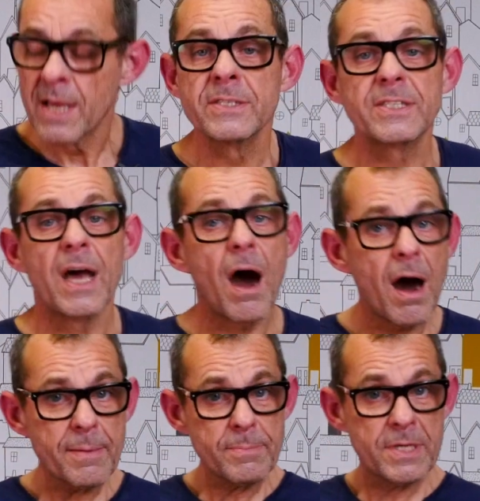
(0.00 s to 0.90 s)
So
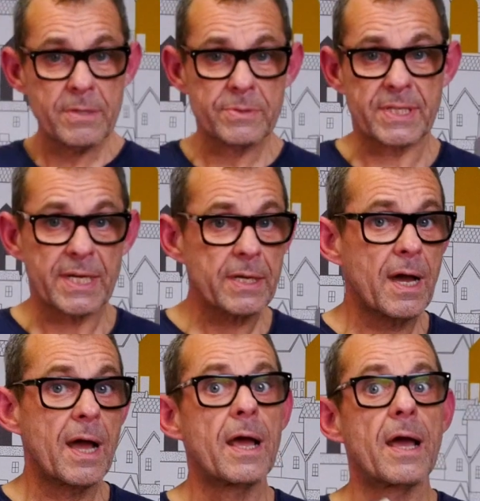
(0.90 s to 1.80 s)
I'm using
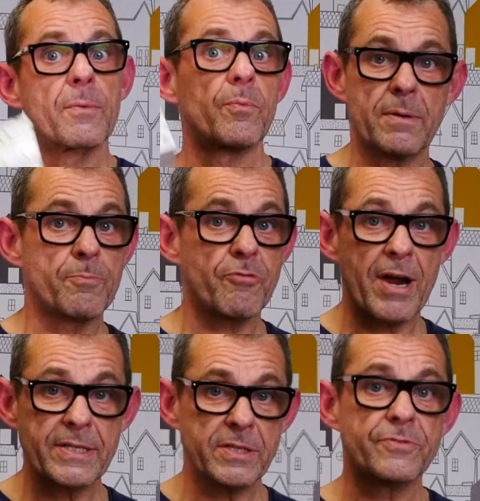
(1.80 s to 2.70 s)
a
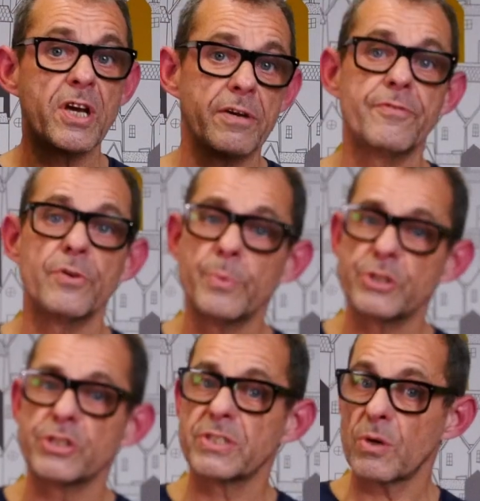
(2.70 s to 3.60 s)
brand of tofu which
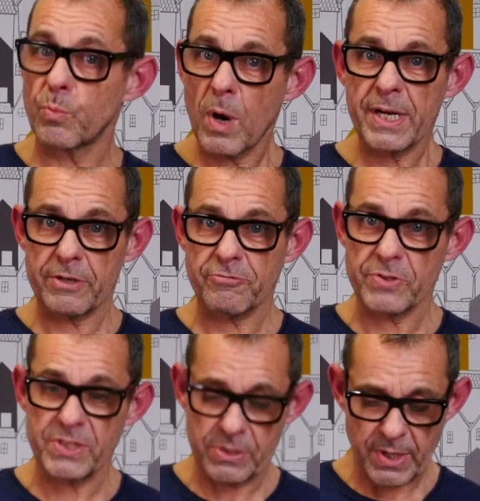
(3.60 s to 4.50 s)
is sold widely across
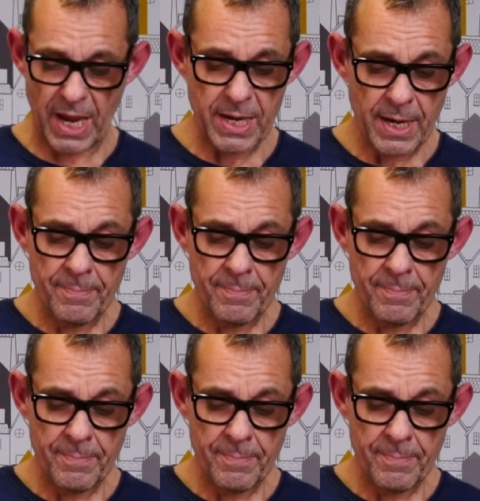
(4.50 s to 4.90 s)
the UK.